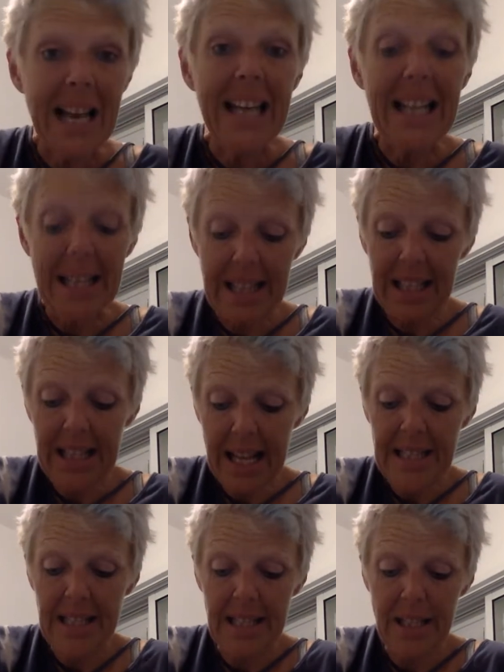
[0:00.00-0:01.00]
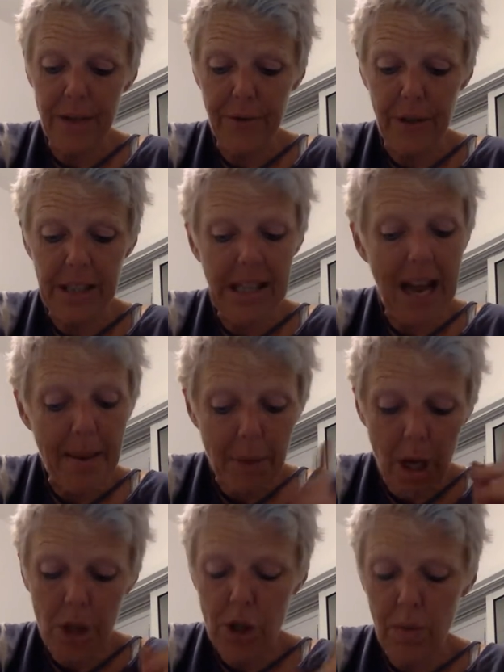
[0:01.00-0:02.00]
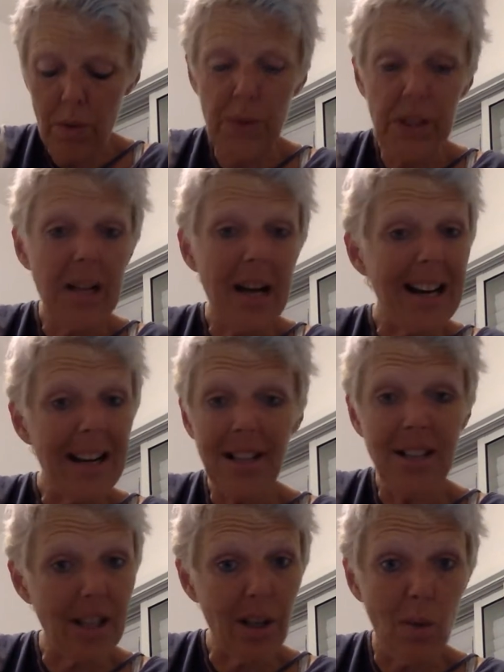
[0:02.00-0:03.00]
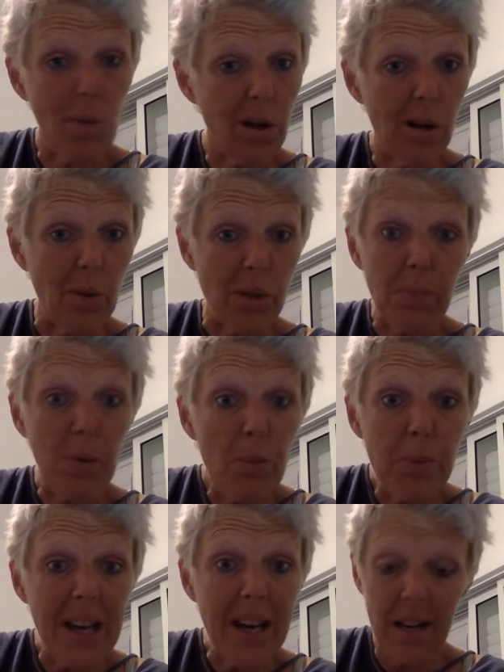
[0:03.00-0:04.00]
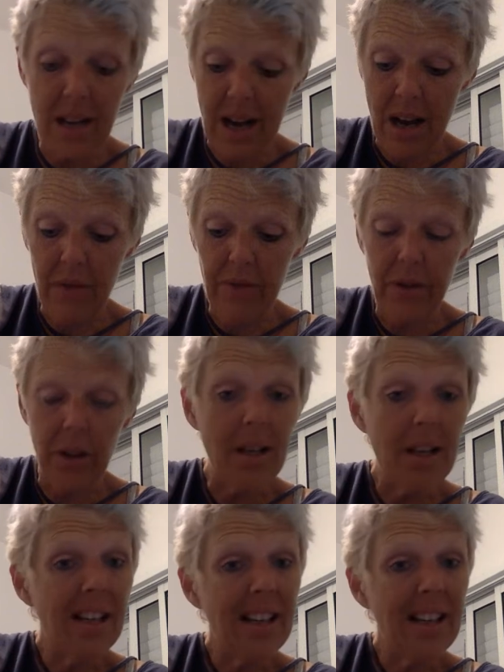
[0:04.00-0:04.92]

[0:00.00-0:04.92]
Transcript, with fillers: And I think that's the difference. I'm not sure, Rosita, and I just think your worker was poopy and unhelpful.